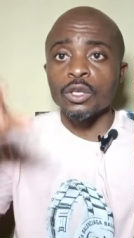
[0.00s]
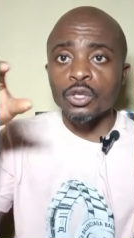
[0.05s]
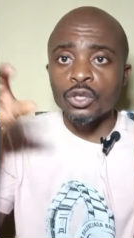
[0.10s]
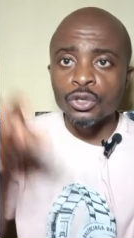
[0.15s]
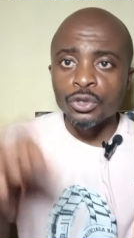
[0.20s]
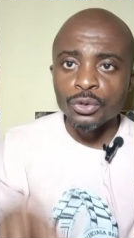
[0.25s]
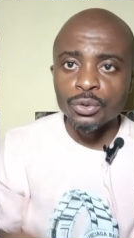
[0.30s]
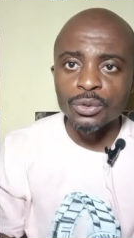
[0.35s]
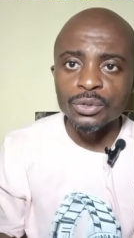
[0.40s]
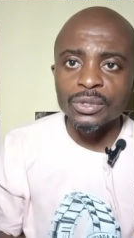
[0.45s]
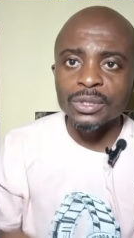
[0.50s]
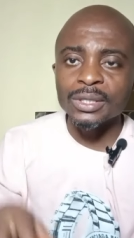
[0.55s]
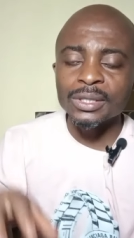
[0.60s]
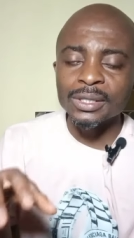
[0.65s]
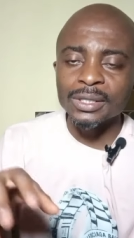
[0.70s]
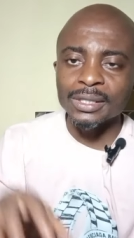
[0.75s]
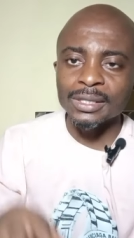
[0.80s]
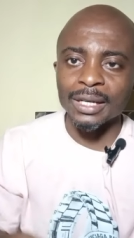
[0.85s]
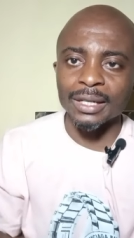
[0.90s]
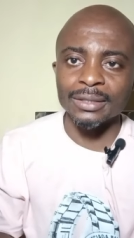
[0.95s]
Use
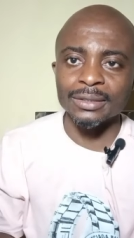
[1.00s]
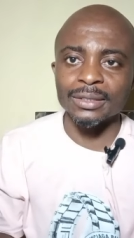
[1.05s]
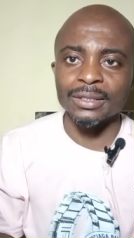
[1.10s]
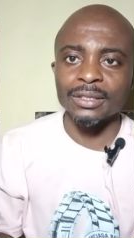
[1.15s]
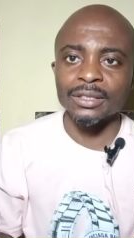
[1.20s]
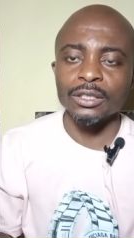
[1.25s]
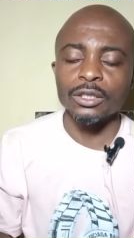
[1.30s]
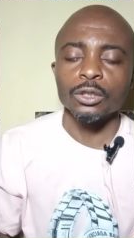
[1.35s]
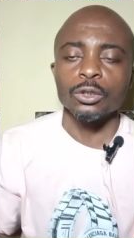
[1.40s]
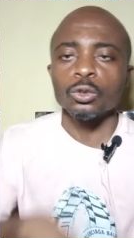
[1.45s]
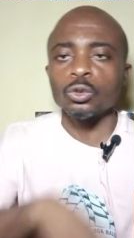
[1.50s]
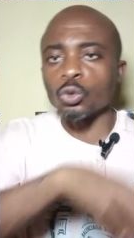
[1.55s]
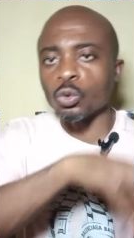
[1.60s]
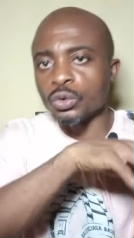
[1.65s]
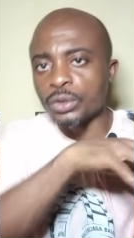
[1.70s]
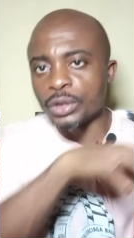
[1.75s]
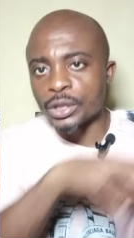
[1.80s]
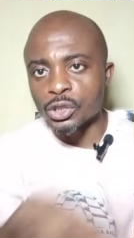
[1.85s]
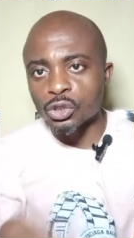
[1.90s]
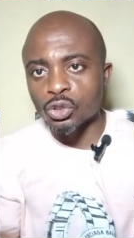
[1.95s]
this sand
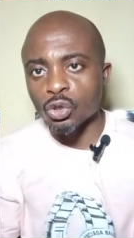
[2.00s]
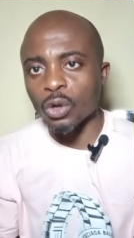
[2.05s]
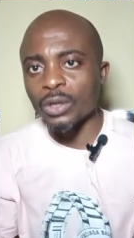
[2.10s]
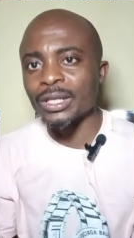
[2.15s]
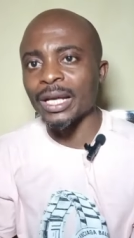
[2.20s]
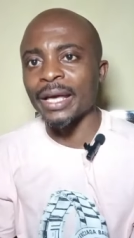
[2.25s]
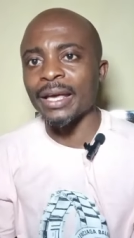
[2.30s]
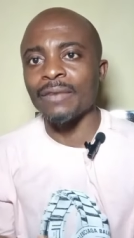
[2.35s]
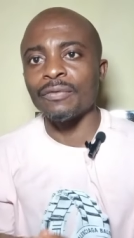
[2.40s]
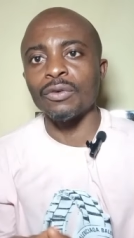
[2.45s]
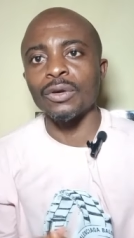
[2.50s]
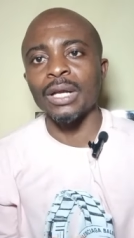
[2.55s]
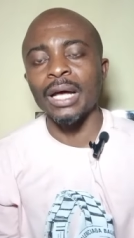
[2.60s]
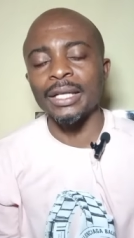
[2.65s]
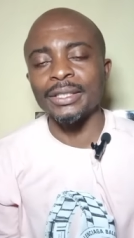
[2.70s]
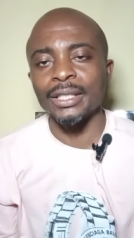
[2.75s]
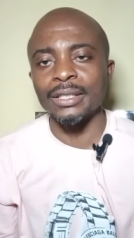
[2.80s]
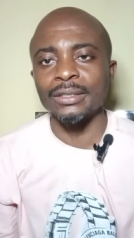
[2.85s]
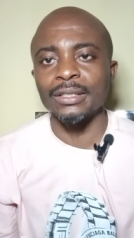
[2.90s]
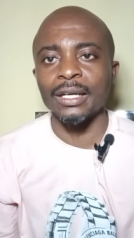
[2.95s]
to destroy their evil
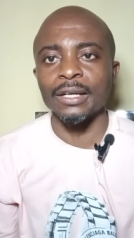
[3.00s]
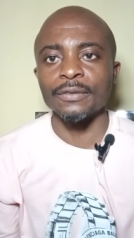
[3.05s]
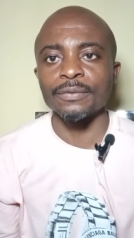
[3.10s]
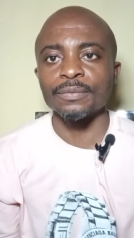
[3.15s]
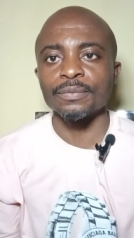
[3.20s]
agenda.